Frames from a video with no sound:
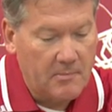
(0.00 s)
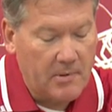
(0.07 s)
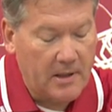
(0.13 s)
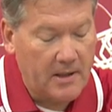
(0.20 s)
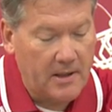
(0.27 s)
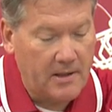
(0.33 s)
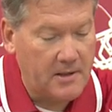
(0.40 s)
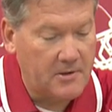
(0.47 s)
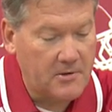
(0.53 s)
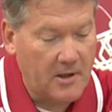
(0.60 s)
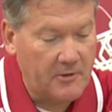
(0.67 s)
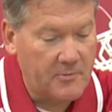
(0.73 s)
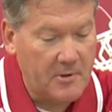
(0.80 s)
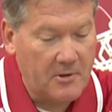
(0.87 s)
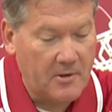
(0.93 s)
play that
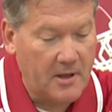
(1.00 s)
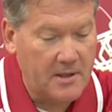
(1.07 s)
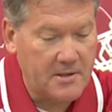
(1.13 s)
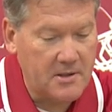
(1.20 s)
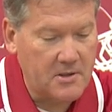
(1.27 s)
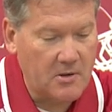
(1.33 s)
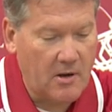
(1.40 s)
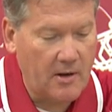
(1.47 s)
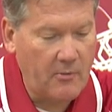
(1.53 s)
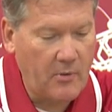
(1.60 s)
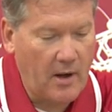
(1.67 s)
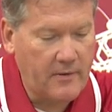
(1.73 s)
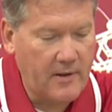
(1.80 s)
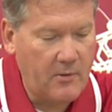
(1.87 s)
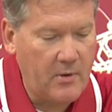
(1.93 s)
drives me crazy. So
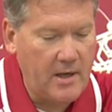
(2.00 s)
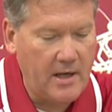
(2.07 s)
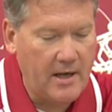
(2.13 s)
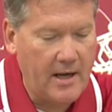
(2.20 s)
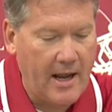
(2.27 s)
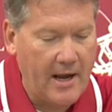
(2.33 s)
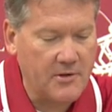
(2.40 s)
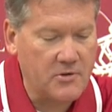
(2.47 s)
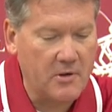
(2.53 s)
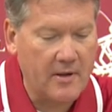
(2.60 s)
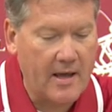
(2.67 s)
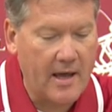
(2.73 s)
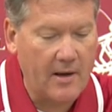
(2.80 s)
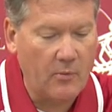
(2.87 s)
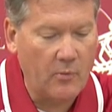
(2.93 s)
I think we need an answer to
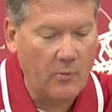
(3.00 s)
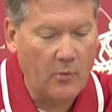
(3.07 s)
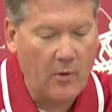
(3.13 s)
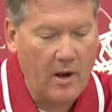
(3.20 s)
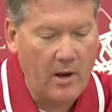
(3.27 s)
that, and